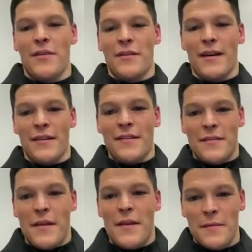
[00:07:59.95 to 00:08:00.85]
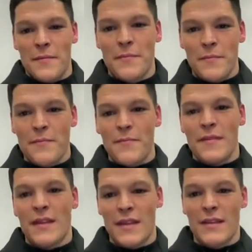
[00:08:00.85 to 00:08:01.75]
What was that like, especially as
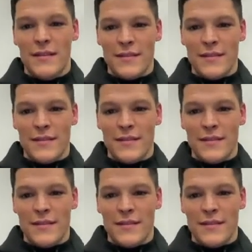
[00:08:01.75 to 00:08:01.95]
a hoops head,